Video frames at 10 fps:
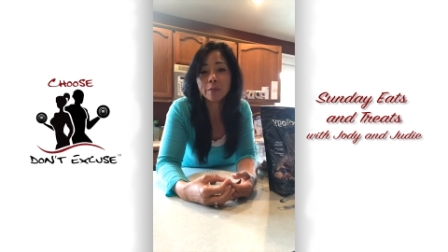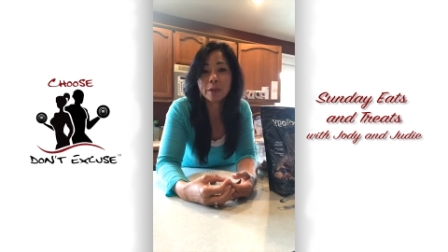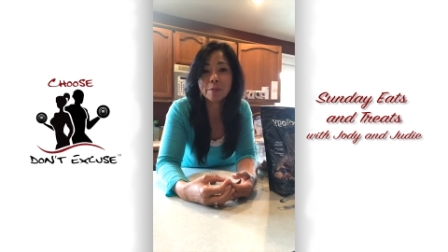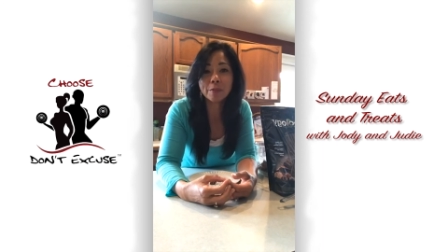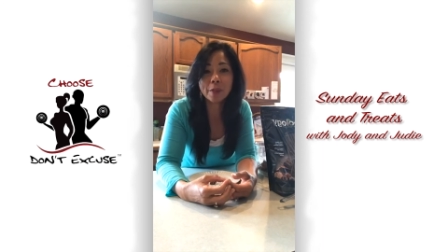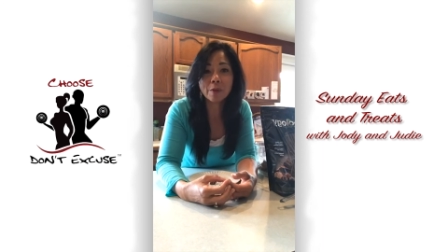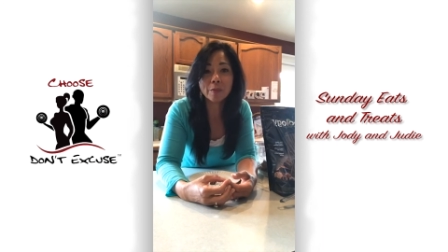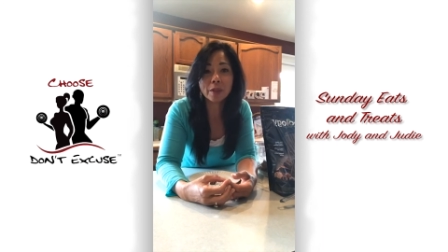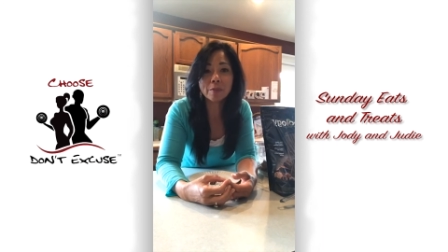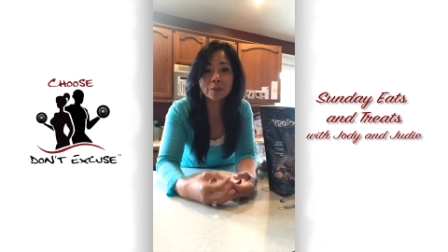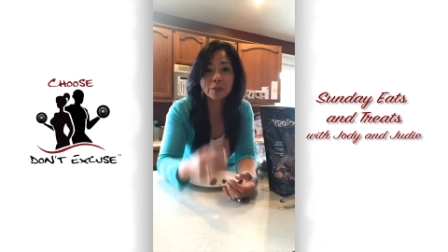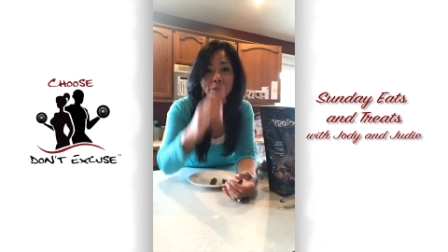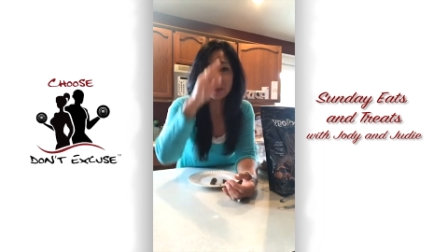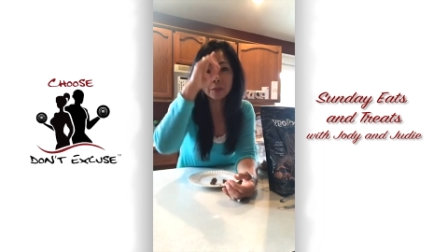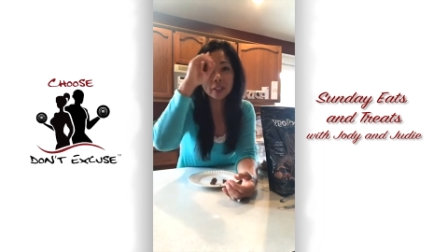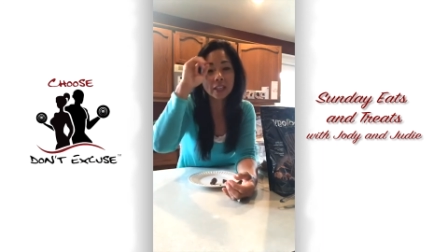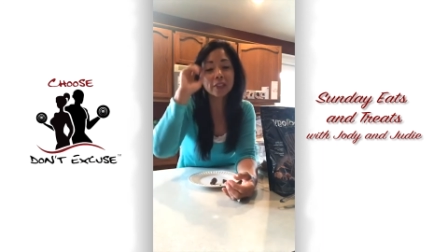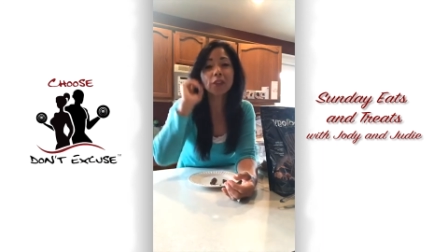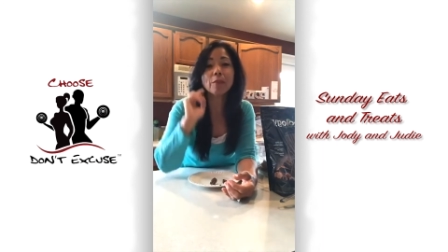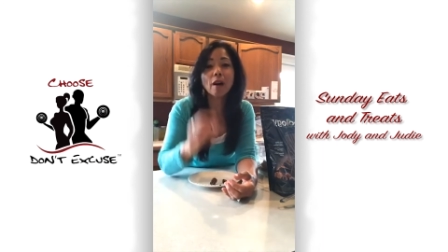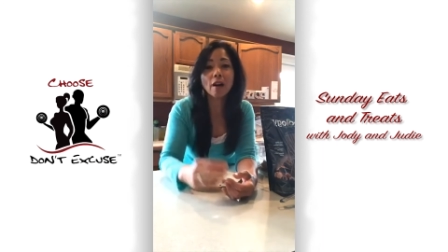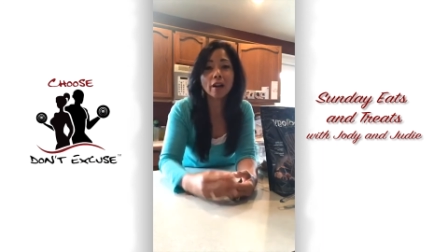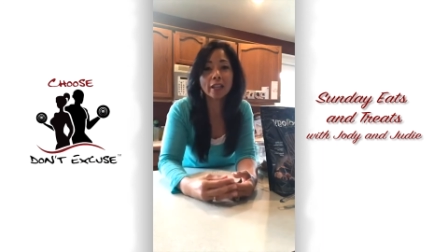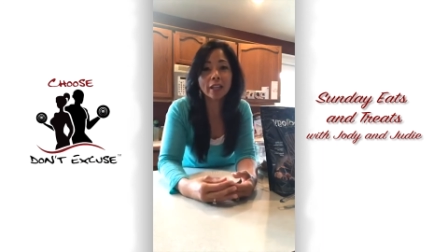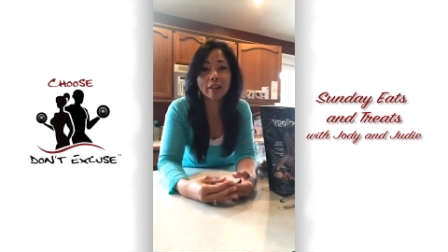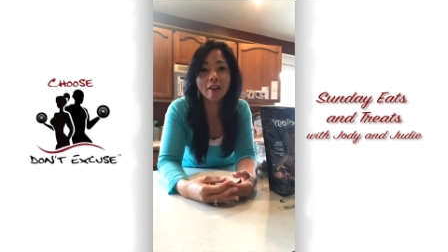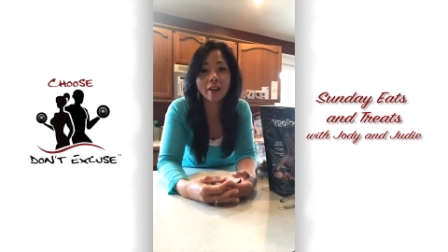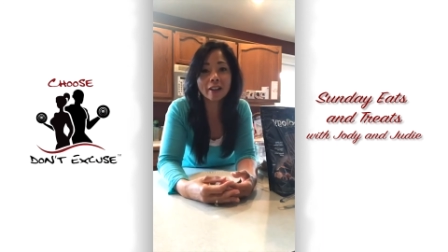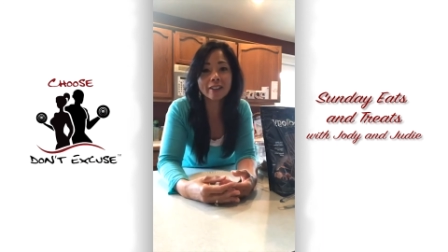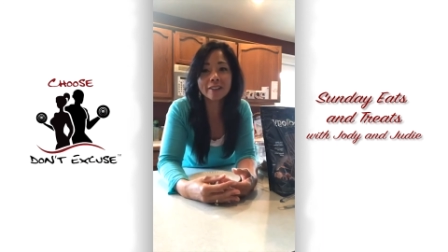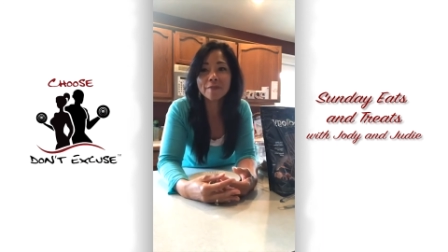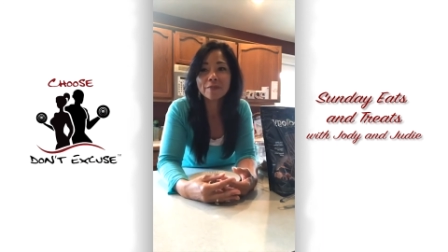they won't be able to get it on